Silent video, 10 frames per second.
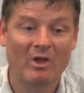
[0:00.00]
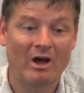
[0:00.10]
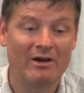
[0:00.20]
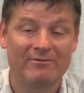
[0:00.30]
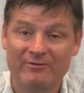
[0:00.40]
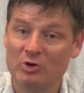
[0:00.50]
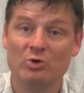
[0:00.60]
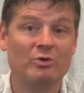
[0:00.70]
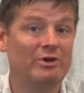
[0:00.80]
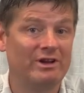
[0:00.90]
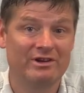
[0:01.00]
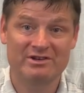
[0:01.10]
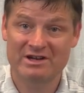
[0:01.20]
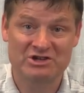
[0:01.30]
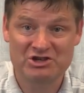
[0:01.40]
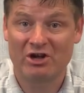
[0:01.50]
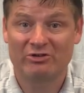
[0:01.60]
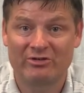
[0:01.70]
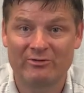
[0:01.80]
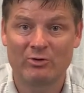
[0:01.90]
uh, food and, and
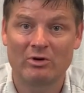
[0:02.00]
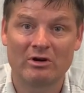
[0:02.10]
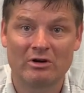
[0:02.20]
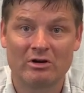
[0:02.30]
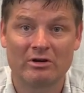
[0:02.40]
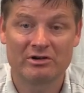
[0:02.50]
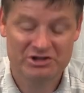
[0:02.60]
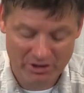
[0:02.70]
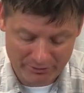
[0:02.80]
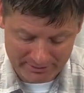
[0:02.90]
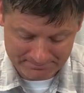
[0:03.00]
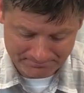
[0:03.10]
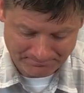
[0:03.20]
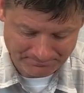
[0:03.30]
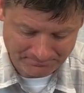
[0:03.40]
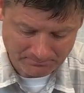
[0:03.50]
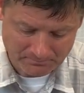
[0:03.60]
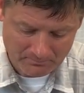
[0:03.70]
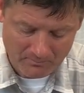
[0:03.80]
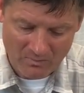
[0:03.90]
shelter for her children.
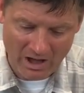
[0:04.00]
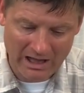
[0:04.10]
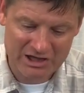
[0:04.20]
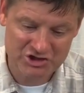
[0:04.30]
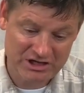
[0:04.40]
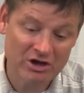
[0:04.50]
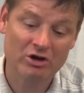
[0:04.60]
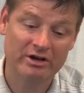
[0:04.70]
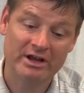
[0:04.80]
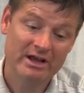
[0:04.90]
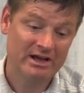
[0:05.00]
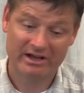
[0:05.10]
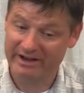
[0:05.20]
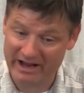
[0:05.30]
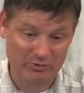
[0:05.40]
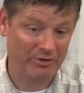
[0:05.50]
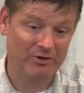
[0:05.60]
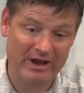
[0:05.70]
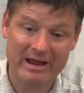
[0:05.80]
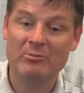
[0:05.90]
Uh, she could connect with
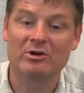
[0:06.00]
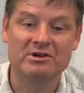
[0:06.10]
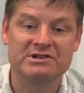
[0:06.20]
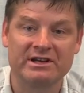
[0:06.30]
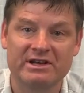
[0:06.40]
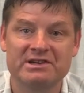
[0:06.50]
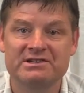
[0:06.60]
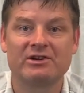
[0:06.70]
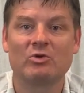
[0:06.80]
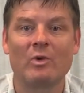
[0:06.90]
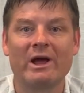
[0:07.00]
her neighbors and consider